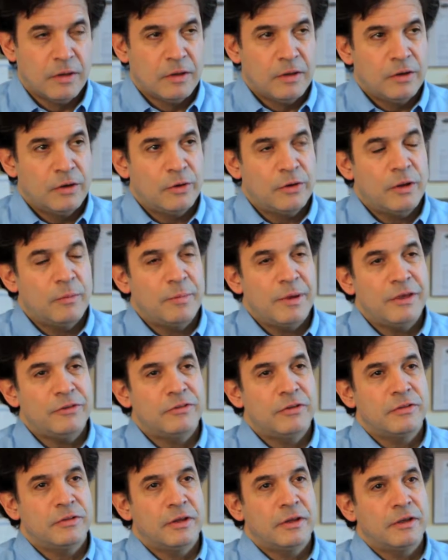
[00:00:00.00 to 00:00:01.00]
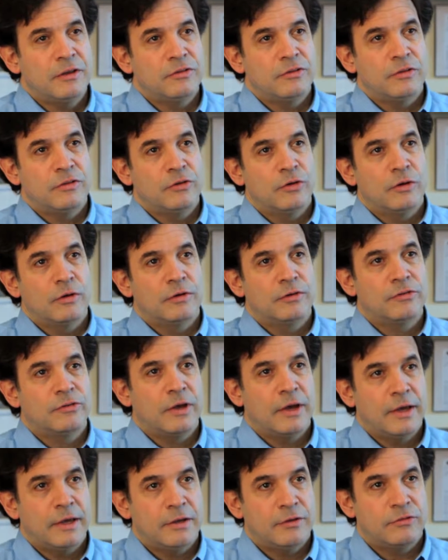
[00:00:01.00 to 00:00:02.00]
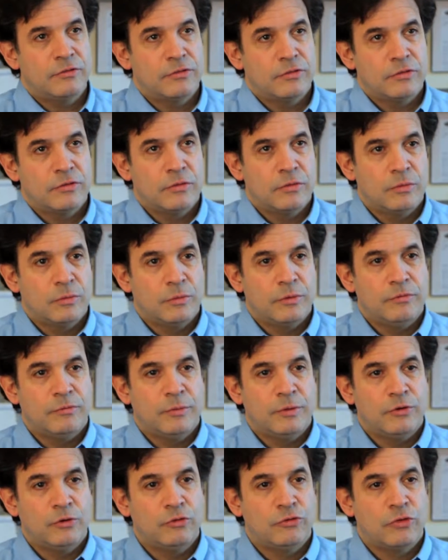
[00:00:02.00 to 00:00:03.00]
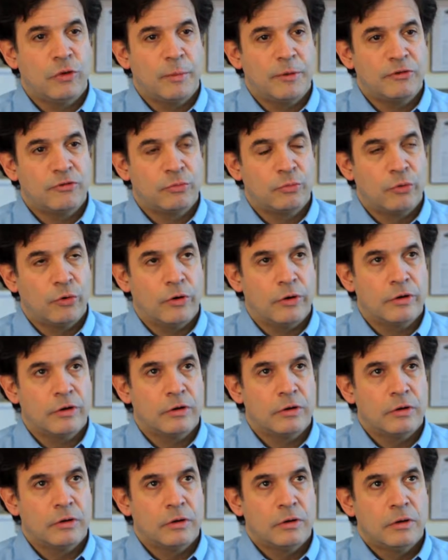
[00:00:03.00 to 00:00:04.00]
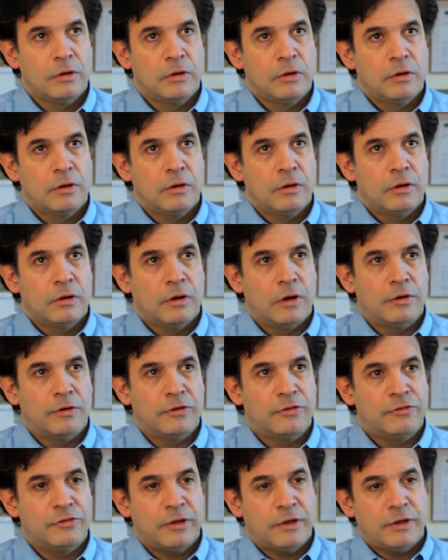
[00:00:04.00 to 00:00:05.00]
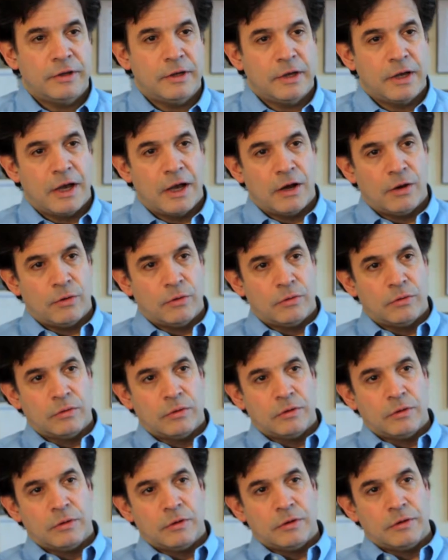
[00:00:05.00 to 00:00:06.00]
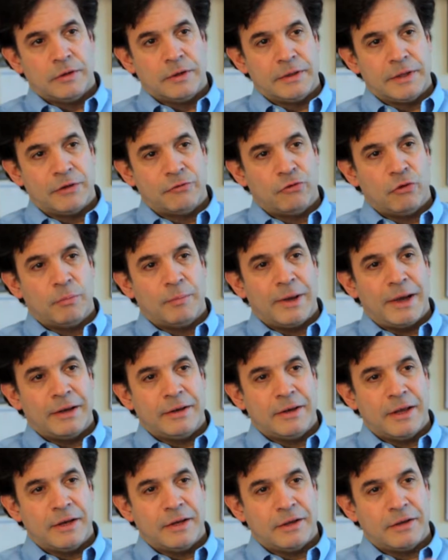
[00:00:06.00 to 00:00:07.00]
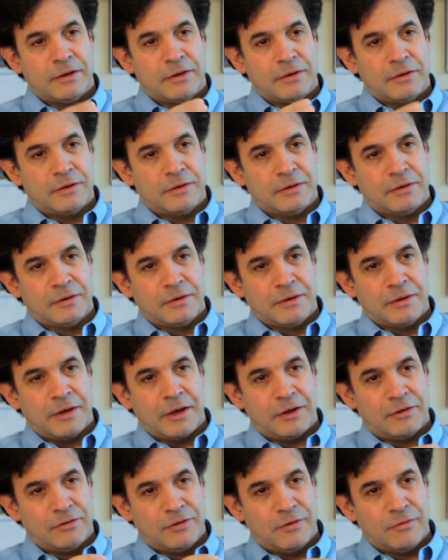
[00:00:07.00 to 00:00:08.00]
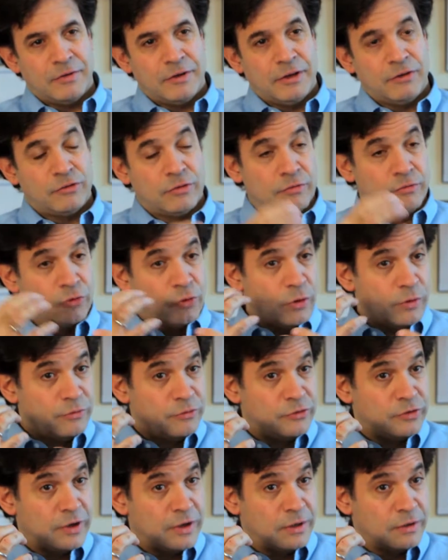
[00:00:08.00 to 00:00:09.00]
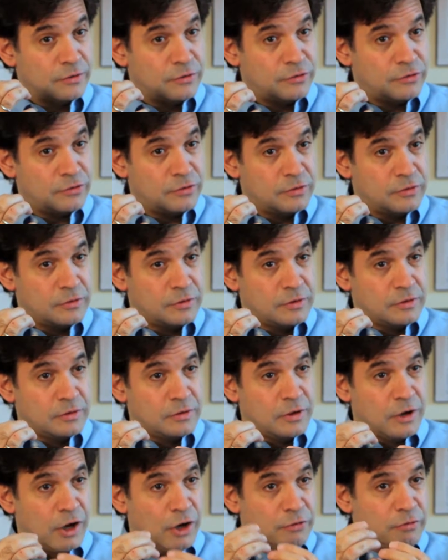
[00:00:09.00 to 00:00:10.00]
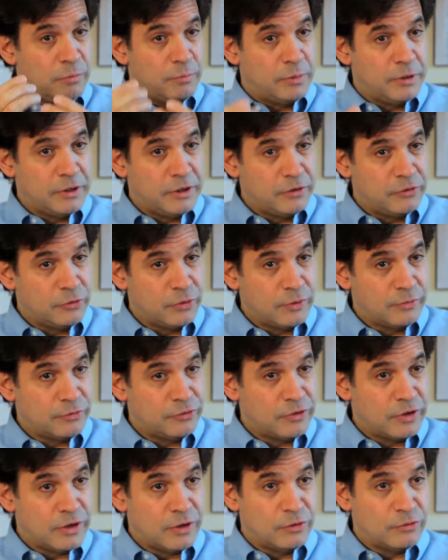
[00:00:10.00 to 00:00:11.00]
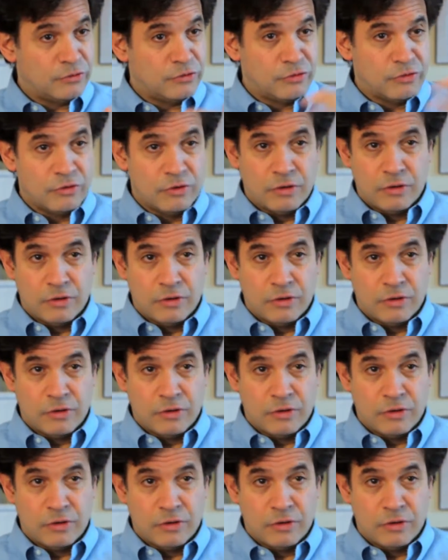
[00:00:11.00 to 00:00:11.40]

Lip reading: The amazing thing is in neuroscience, we do so much work understanding how the electromagnetic activities of nerve cells, 100 billion nerve cells,